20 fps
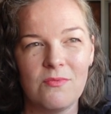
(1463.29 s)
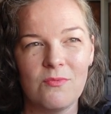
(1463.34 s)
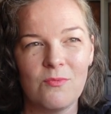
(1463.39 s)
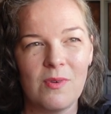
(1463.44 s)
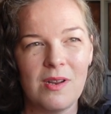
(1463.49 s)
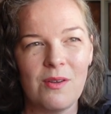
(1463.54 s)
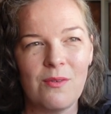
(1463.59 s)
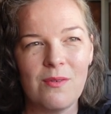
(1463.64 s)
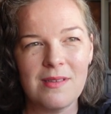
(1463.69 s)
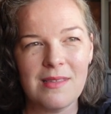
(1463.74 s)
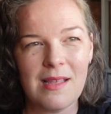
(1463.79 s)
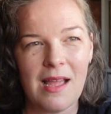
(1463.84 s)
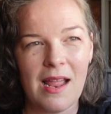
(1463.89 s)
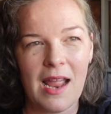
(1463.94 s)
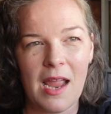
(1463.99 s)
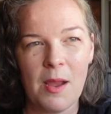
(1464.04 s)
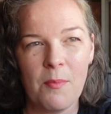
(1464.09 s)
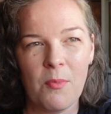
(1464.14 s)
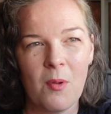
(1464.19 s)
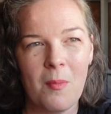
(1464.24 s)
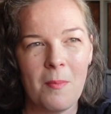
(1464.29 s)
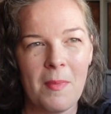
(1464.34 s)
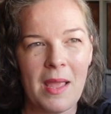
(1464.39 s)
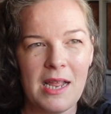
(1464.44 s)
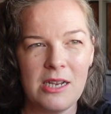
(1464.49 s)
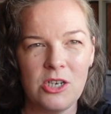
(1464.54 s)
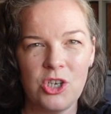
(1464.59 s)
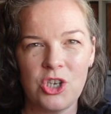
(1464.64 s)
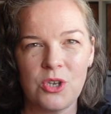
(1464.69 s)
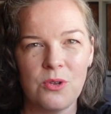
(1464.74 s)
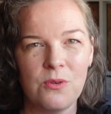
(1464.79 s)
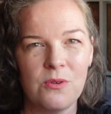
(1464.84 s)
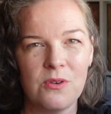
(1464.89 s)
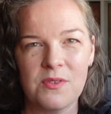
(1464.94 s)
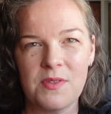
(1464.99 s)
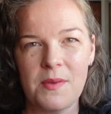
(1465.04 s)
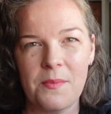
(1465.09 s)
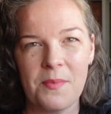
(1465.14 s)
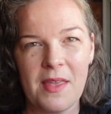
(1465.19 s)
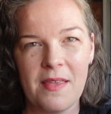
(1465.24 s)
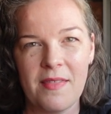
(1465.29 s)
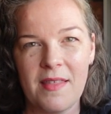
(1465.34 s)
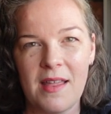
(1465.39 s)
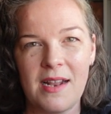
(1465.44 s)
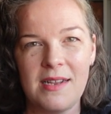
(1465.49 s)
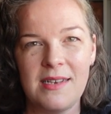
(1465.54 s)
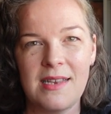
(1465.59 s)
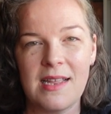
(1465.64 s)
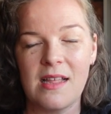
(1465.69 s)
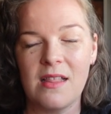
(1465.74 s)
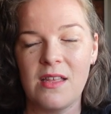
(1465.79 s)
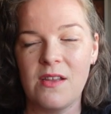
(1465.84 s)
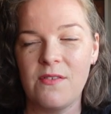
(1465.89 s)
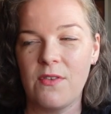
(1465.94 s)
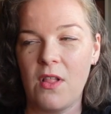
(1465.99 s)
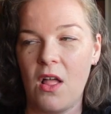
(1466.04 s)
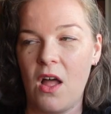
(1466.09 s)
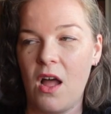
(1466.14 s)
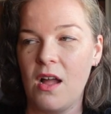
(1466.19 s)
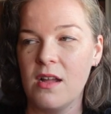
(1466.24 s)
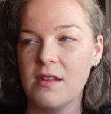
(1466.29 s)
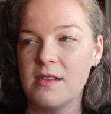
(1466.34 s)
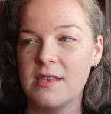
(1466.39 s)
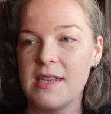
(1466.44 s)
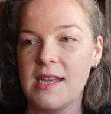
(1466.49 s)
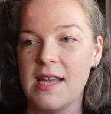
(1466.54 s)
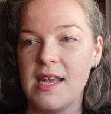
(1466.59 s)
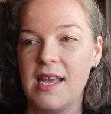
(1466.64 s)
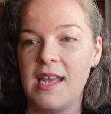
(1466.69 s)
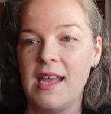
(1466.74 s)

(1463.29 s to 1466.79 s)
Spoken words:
what was that, April, May, June or something that I daily vlogged.